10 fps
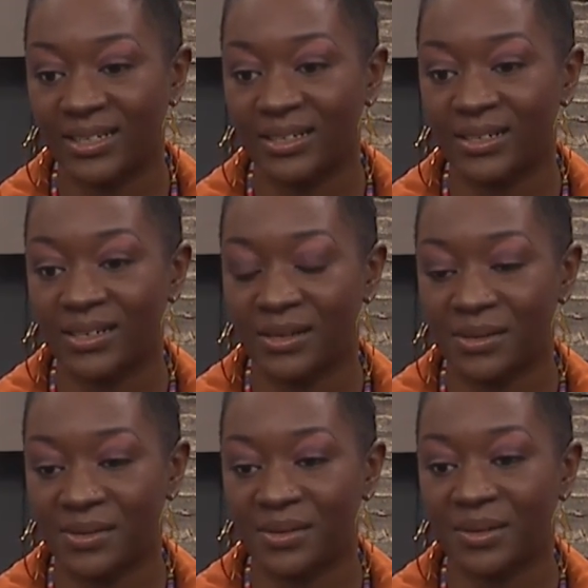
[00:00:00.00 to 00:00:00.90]

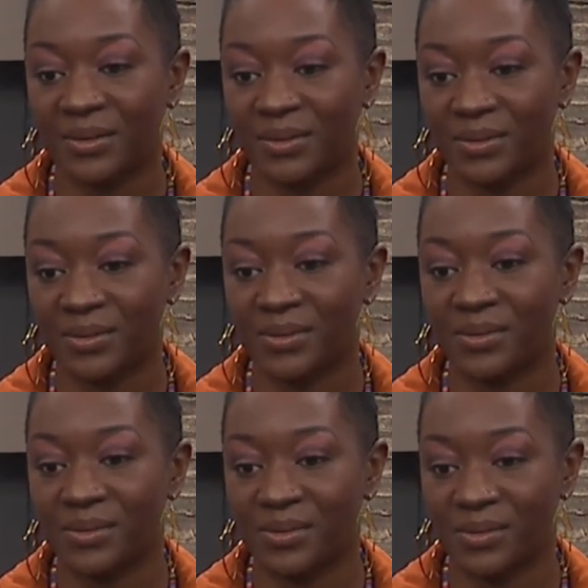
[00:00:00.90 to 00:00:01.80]

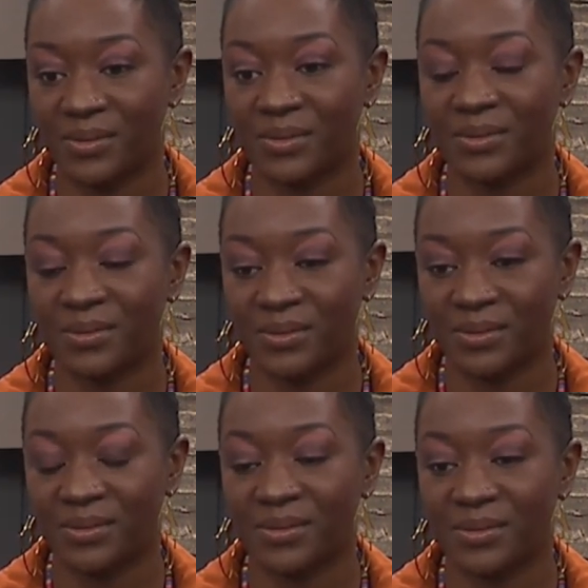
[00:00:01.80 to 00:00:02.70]

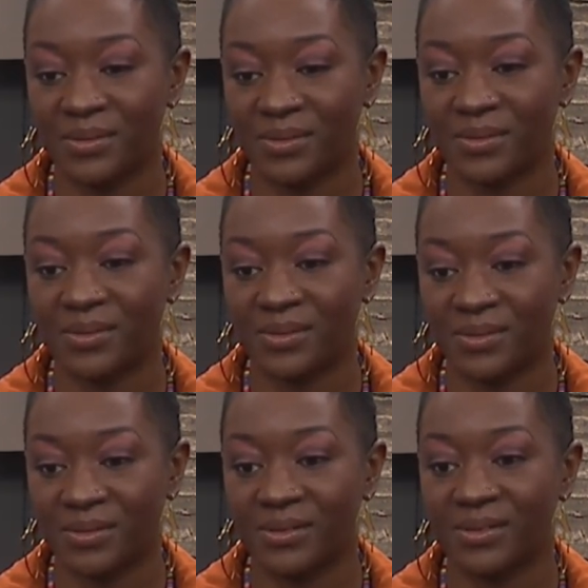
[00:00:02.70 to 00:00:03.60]

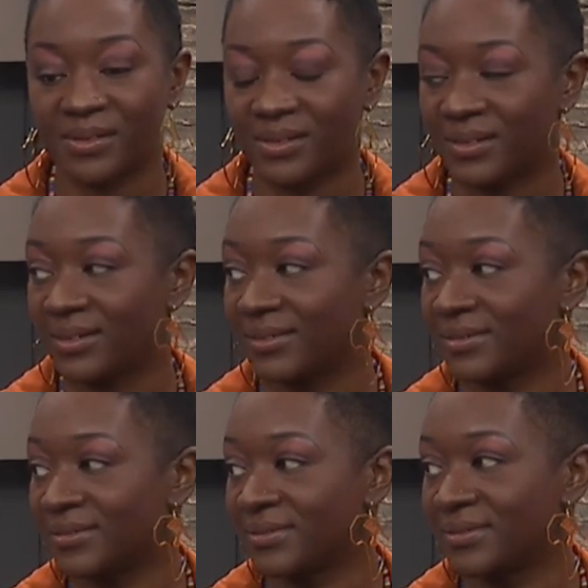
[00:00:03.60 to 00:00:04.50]

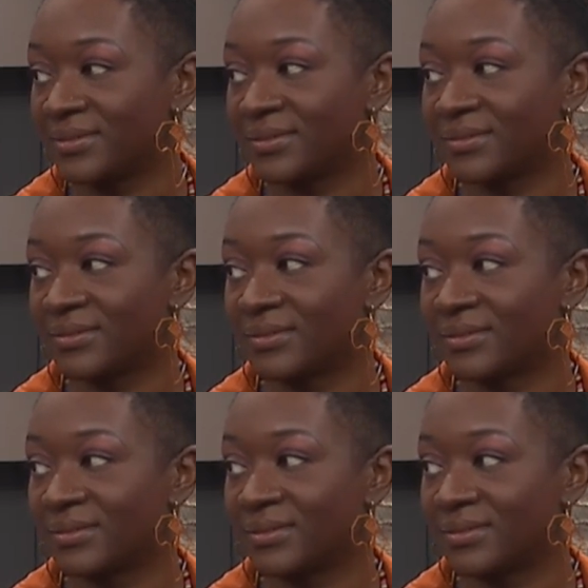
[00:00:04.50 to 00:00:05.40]
The person shown says nothing.